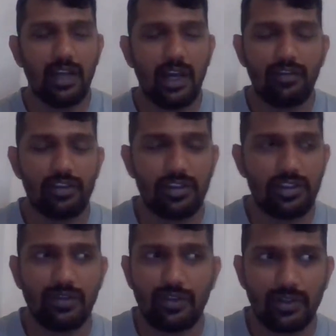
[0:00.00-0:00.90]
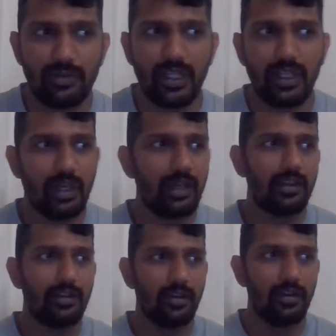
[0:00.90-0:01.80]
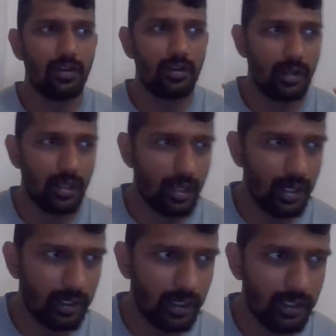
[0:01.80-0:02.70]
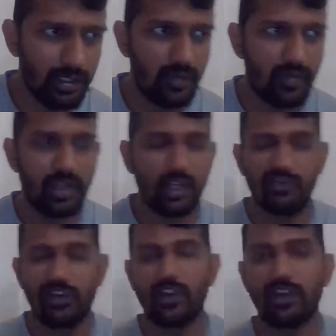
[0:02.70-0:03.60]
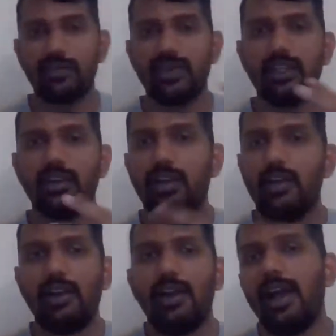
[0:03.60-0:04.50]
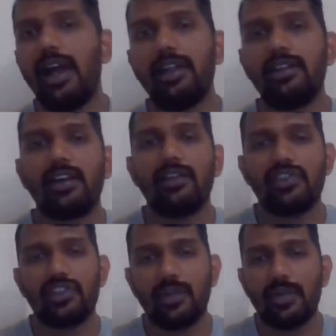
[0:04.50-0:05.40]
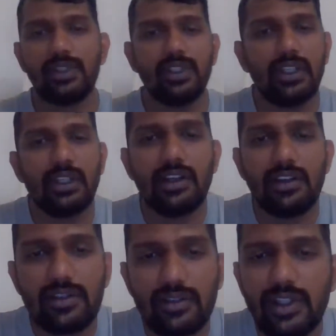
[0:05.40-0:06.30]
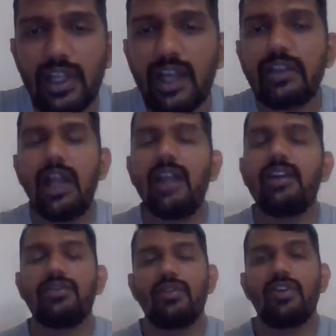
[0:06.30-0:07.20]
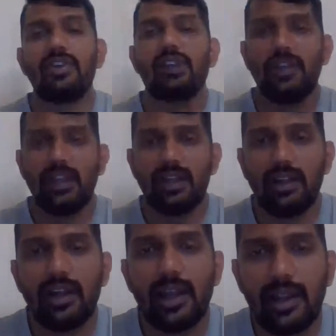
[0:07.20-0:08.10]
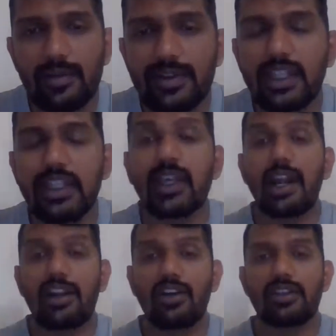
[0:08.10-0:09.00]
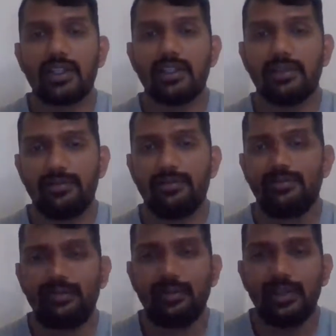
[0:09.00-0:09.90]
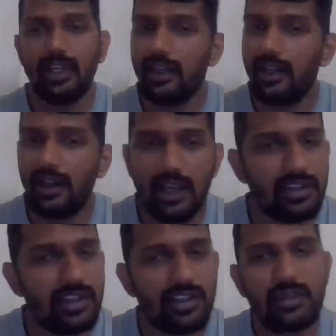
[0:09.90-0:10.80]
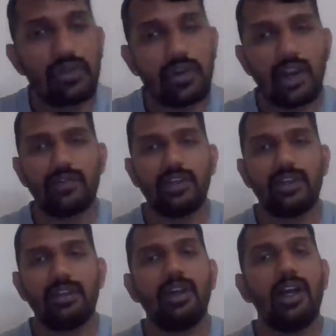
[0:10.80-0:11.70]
If I was searching for something, I get that product in front of me and the conversion happen. So that is what helps in the catalog sale. Last is store traffic.